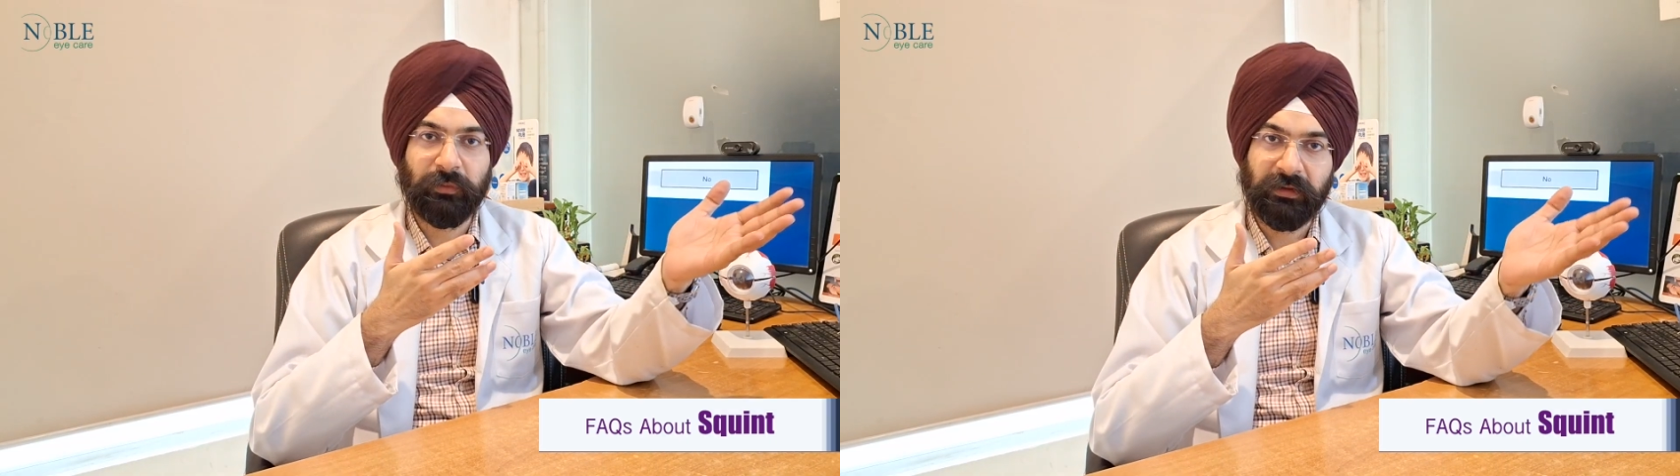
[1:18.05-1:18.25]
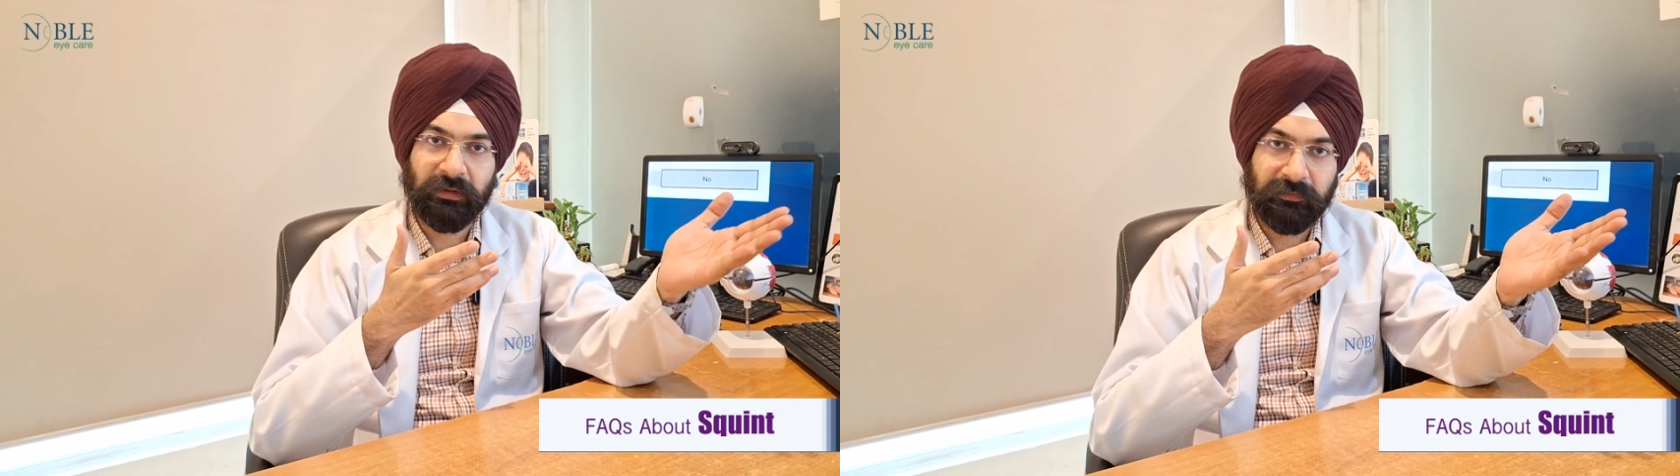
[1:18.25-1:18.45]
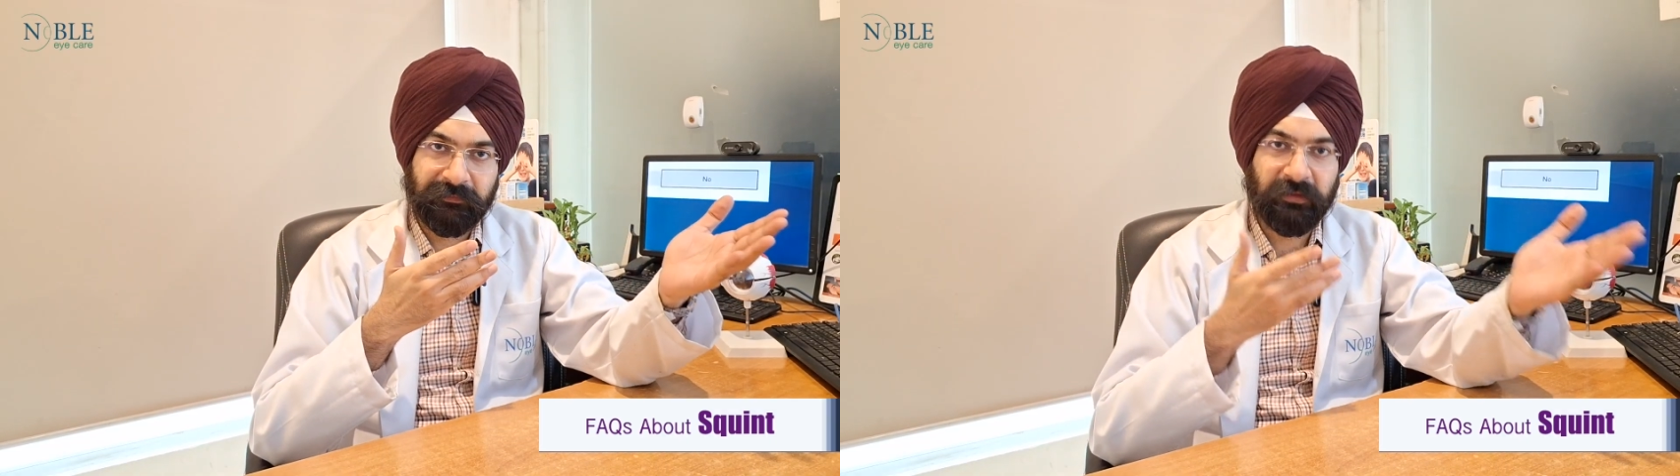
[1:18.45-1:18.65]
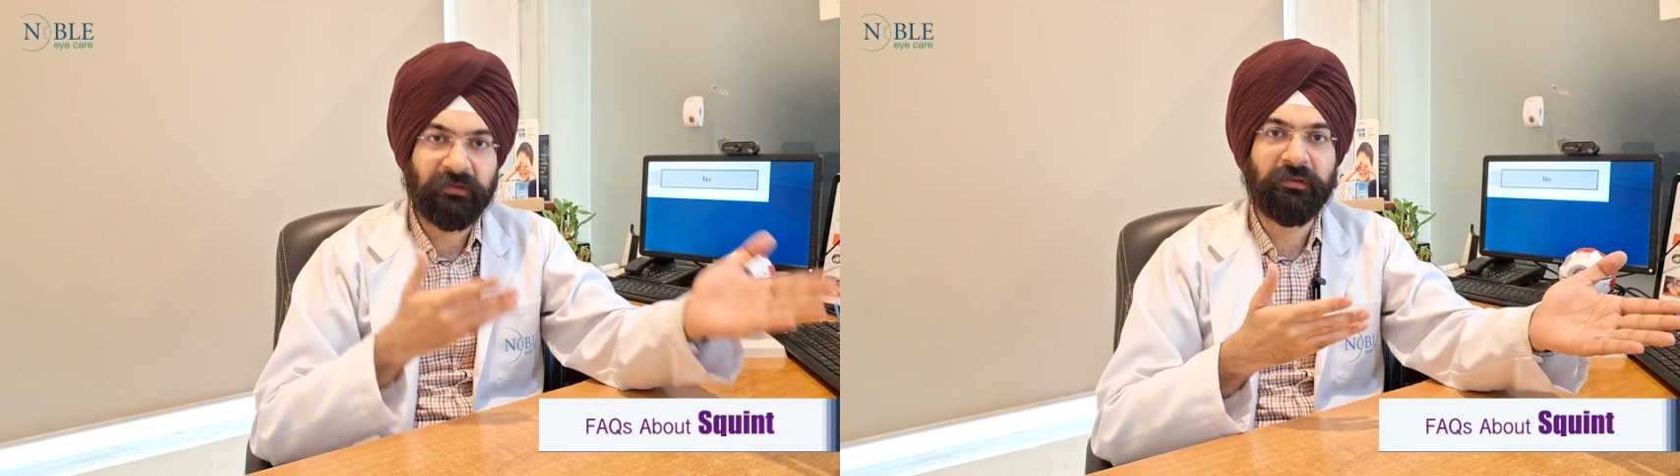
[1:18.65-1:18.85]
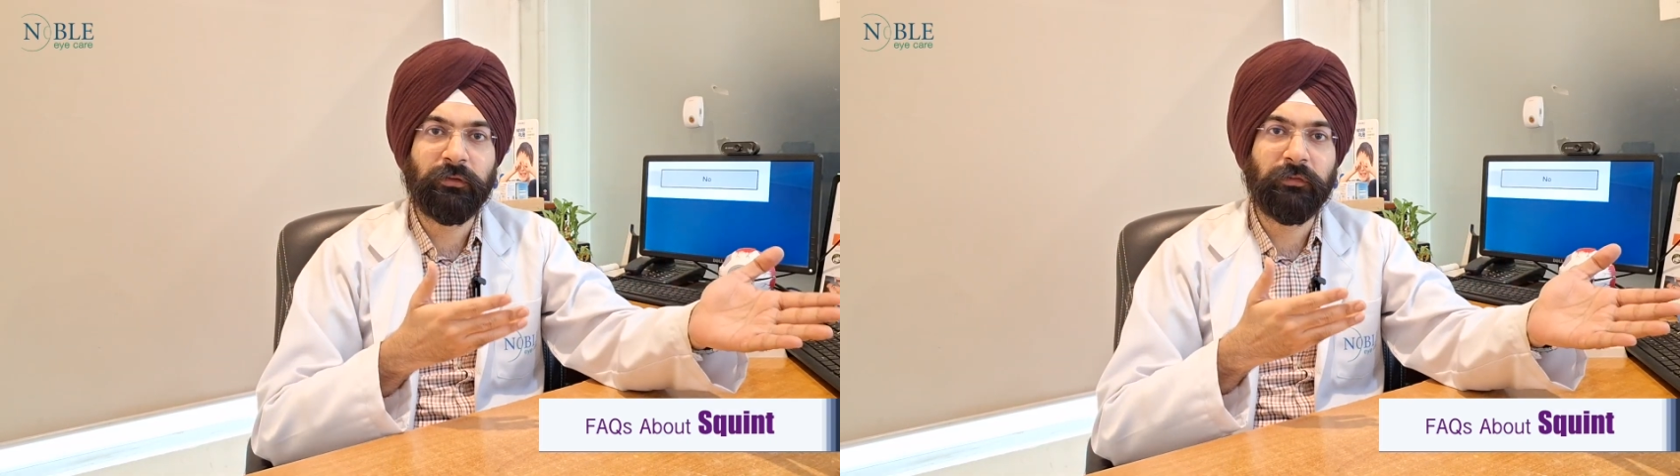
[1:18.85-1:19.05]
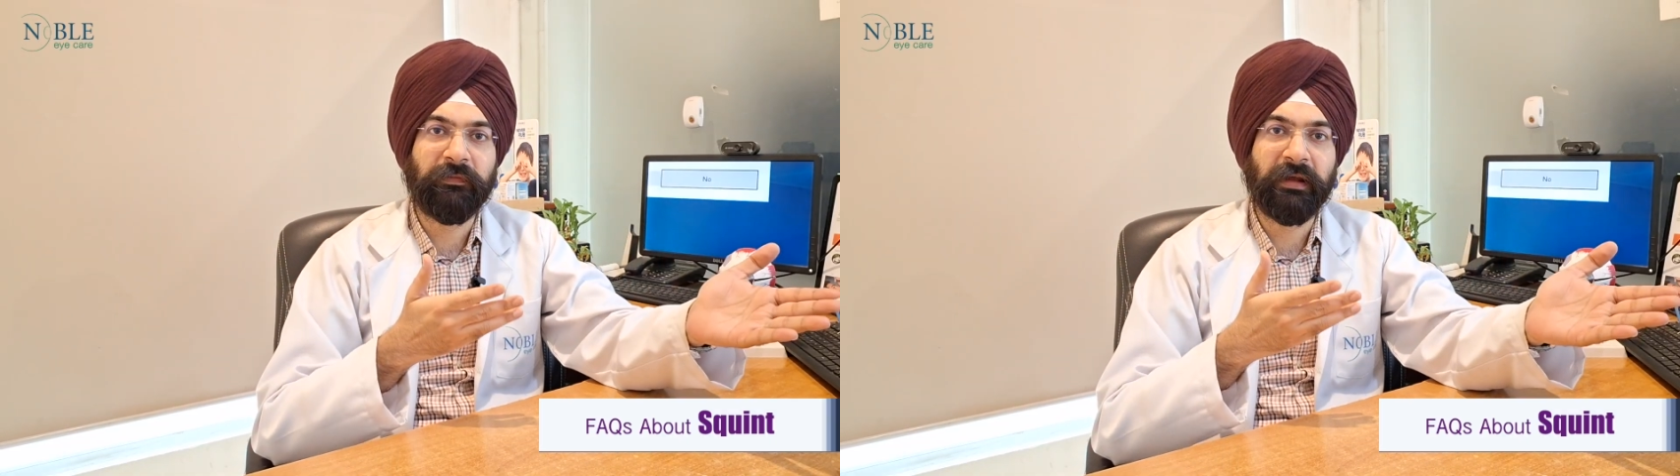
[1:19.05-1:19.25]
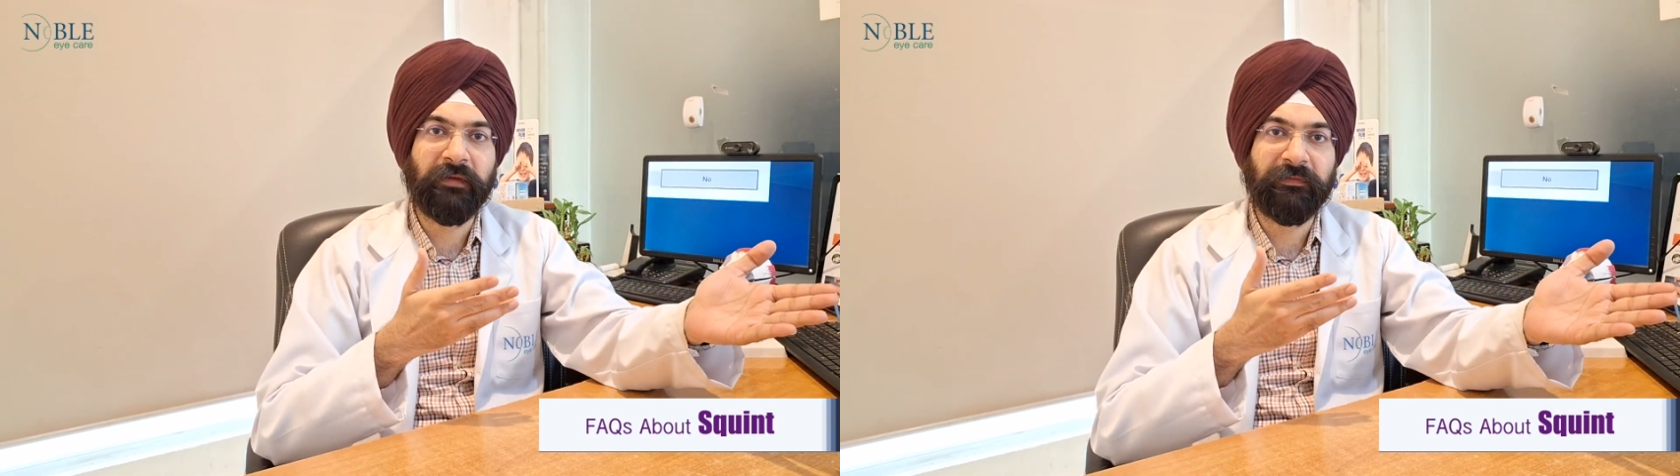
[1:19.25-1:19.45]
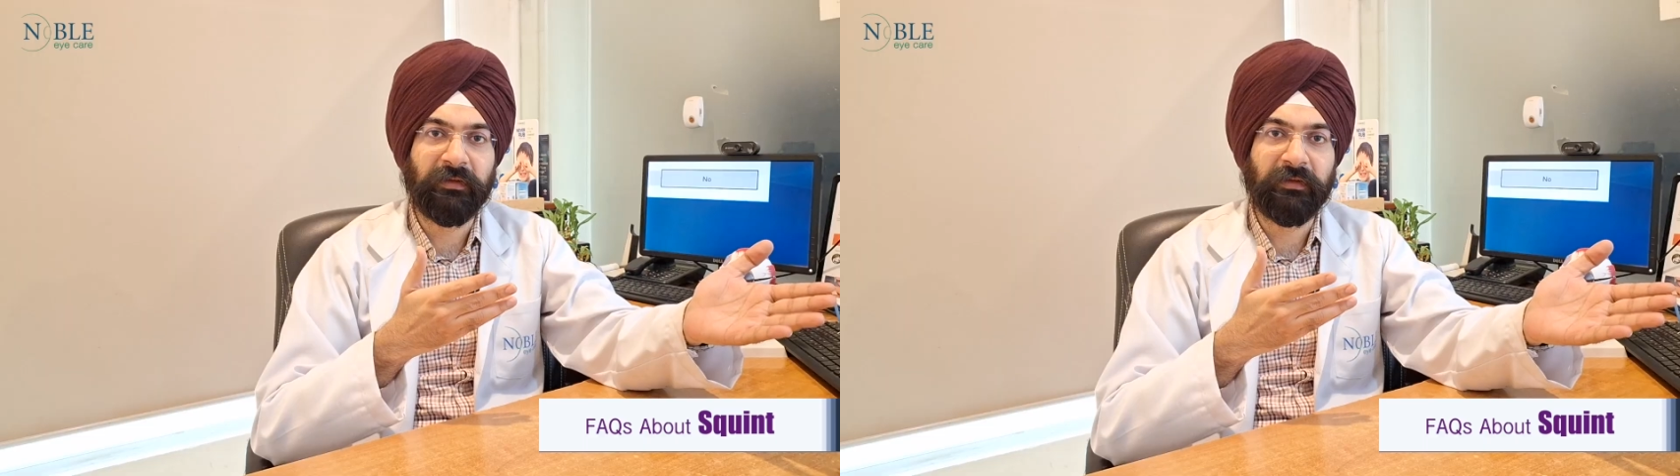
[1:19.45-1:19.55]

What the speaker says: within the first year of life